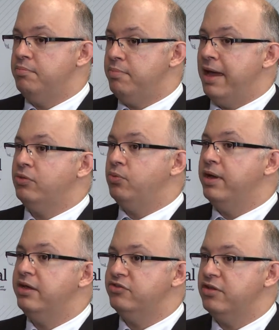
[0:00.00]

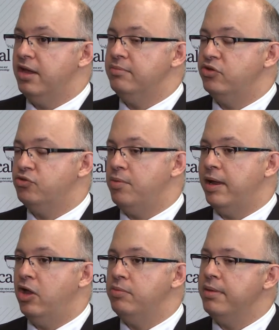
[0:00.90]
pathways in multiple
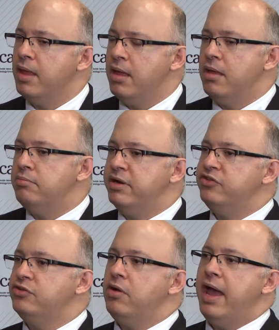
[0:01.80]
myeloma, but it
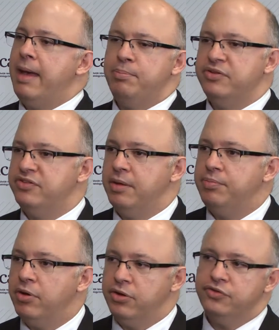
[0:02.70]
so happens
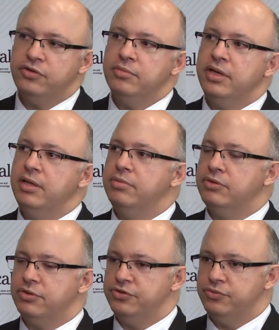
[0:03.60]
that proteasome
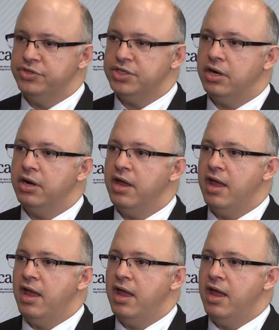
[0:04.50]
inhibitors, which are